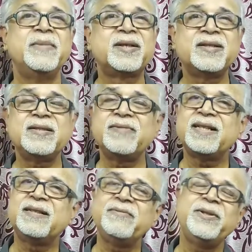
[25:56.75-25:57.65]
because of
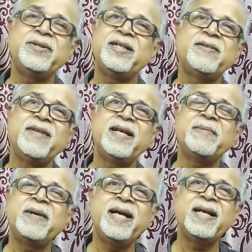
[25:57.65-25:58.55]
the confusion of
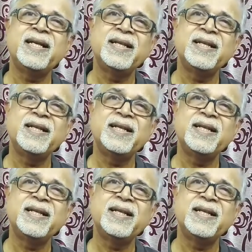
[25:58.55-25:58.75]
their mind,